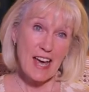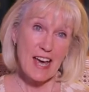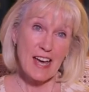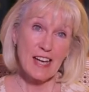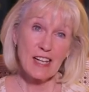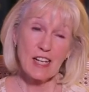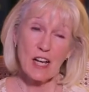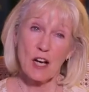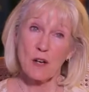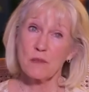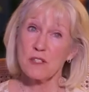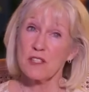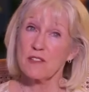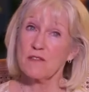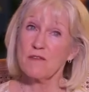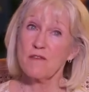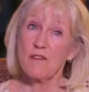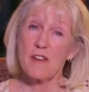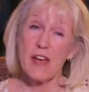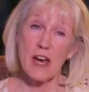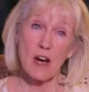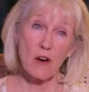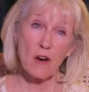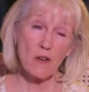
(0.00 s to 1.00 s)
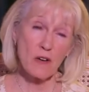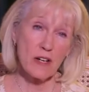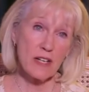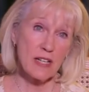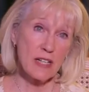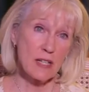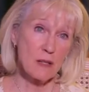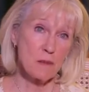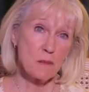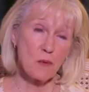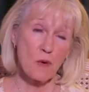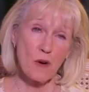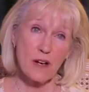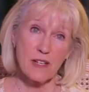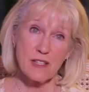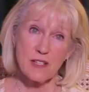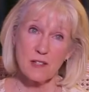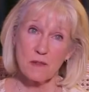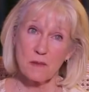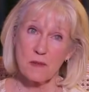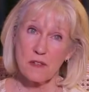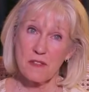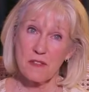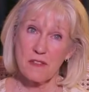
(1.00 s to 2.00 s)
and I was very
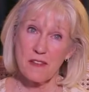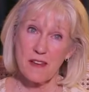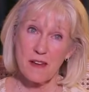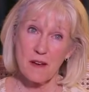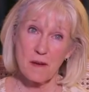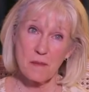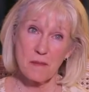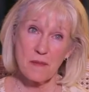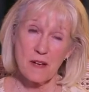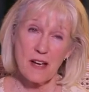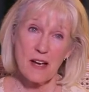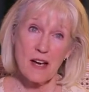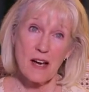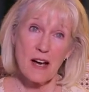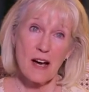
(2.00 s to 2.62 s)
impressed with them.